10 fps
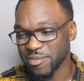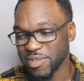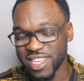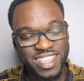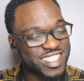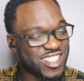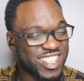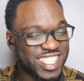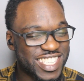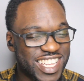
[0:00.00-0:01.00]
because you
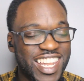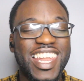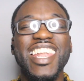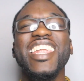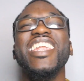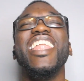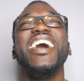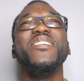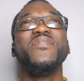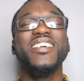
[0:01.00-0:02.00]
just,
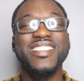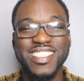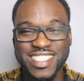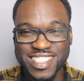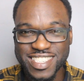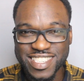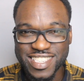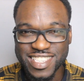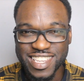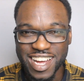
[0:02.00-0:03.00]
life doesn't
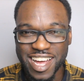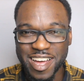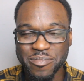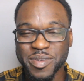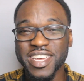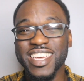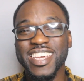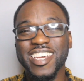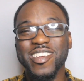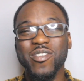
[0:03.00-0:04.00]
stop
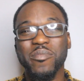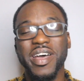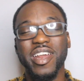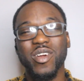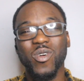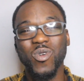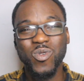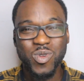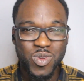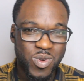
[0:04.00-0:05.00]
no matter
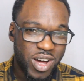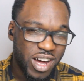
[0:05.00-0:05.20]
who you